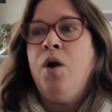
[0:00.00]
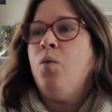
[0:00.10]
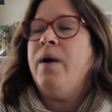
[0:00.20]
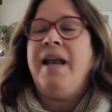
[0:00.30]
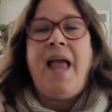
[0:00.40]

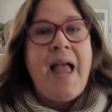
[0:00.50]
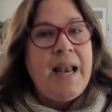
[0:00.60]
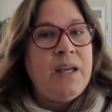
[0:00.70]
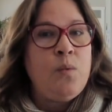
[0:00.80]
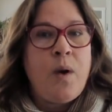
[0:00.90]
when
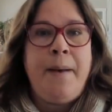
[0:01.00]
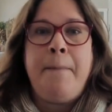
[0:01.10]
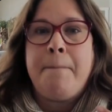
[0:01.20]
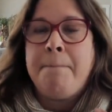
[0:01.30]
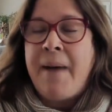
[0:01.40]

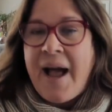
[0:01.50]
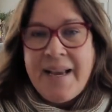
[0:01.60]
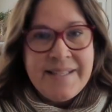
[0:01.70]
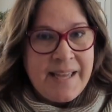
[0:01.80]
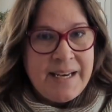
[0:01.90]
anyone
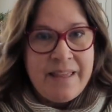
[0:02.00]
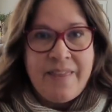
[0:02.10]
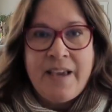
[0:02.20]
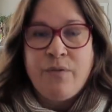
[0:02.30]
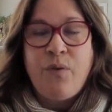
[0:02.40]
buys
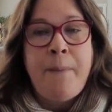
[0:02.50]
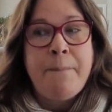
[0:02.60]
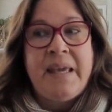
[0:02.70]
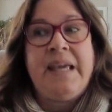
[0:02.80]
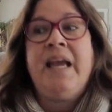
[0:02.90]
anything from
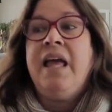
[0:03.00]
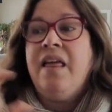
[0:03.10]
me,